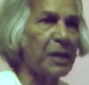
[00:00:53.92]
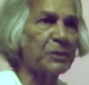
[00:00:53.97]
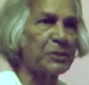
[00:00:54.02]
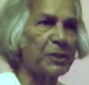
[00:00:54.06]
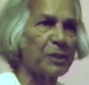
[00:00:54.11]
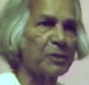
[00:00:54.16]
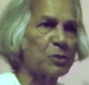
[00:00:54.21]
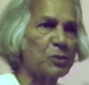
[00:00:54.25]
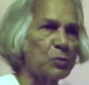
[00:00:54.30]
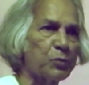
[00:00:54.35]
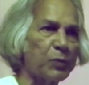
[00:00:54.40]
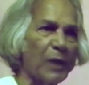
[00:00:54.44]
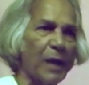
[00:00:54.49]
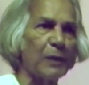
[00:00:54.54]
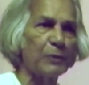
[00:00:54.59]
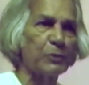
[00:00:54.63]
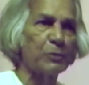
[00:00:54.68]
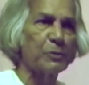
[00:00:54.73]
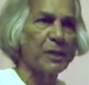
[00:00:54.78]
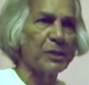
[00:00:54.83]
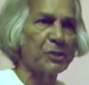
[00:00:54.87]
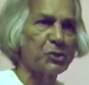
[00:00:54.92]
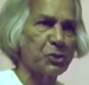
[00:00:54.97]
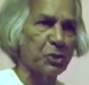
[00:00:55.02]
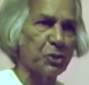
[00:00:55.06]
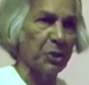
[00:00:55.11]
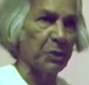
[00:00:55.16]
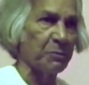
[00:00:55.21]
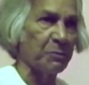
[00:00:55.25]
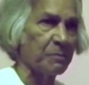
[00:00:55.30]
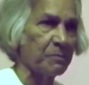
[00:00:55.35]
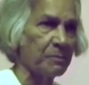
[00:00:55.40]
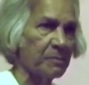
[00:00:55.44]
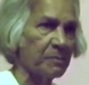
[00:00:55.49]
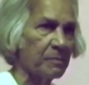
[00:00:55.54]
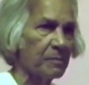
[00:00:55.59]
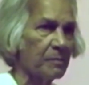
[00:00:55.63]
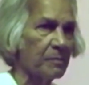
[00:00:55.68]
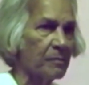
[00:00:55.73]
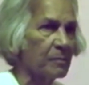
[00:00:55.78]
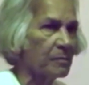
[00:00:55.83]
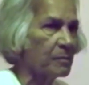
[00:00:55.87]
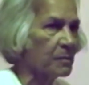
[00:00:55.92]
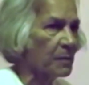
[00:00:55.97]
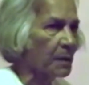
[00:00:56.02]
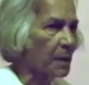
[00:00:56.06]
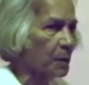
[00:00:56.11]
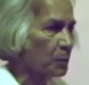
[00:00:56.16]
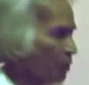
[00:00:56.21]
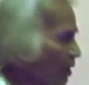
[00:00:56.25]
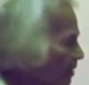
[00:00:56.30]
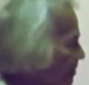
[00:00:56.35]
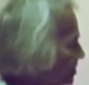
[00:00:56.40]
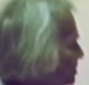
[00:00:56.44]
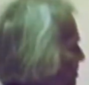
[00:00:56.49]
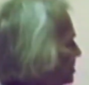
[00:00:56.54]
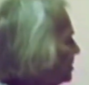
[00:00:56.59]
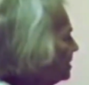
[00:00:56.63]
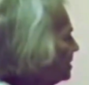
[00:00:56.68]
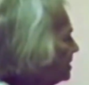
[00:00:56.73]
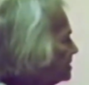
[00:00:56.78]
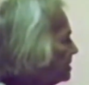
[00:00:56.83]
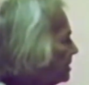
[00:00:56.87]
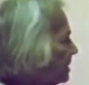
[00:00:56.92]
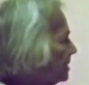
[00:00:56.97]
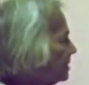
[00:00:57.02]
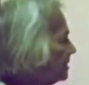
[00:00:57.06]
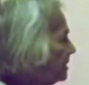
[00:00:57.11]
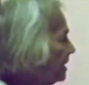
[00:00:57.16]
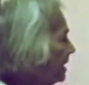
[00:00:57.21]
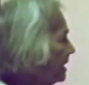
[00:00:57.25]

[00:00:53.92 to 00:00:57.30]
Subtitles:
nations failed to achieve. And what is the result